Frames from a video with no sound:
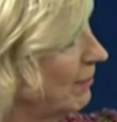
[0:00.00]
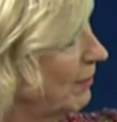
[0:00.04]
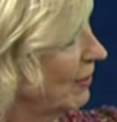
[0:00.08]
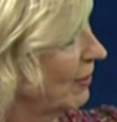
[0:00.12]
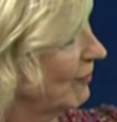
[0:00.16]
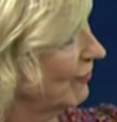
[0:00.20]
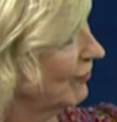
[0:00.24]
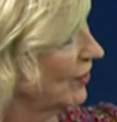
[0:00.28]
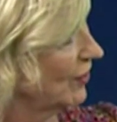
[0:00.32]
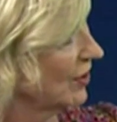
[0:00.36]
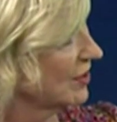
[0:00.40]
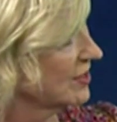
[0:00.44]

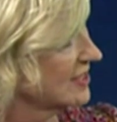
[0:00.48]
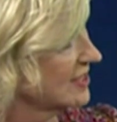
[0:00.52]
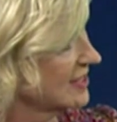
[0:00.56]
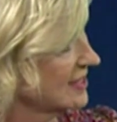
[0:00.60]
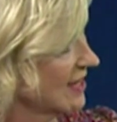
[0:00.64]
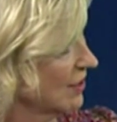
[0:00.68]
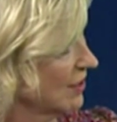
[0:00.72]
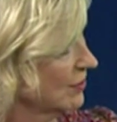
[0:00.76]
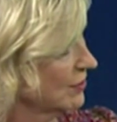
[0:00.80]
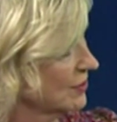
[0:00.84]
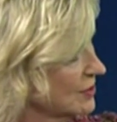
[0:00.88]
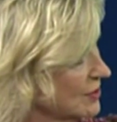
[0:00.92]
bit further
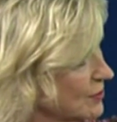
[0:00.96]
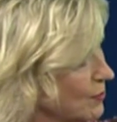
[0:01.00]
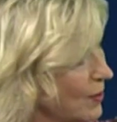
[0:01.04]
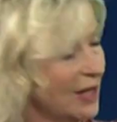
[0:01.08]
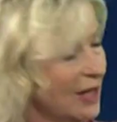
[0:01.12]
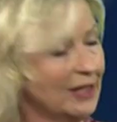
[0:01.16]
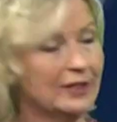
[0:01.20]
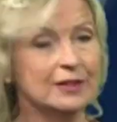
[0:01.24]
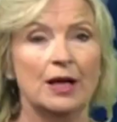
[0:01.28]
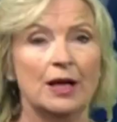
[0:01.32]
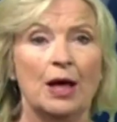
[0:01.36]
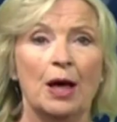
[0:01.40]
south as
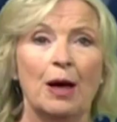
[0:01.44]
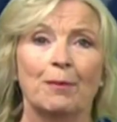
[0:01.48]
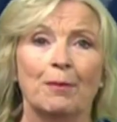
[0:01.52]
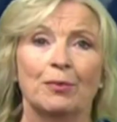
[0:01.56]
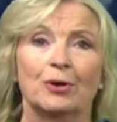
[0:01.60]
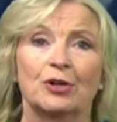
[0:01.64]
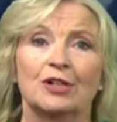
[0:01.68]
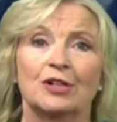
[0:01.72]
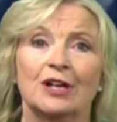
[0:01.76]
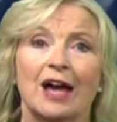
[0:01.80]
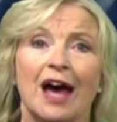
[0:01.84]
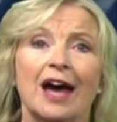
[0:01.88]
well.
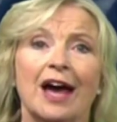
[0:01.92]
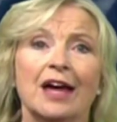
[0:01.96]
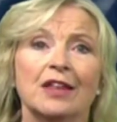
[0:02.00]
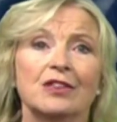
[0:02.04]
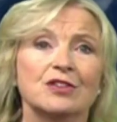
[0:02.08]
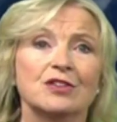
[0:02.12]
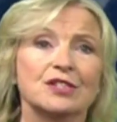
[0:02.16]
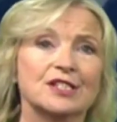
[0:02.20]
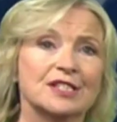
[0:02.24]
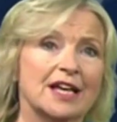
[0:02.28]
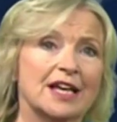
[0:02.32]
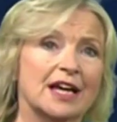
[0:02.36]
But on
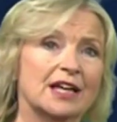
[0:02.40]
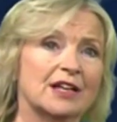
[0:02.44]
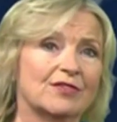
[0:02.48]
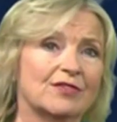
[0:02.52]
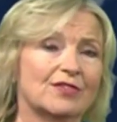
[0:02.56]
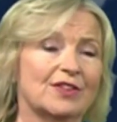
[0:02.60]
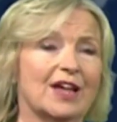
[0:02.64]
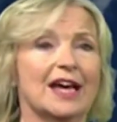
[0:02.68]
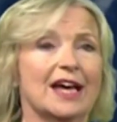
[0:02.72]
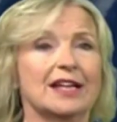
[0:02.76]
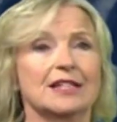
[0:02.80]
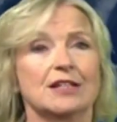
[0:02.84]
either side
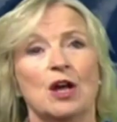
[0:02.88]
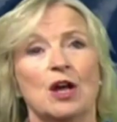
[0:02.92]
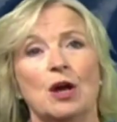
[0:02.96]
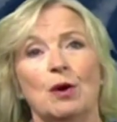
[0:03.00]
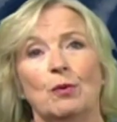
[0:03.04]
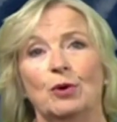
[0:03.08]
of that,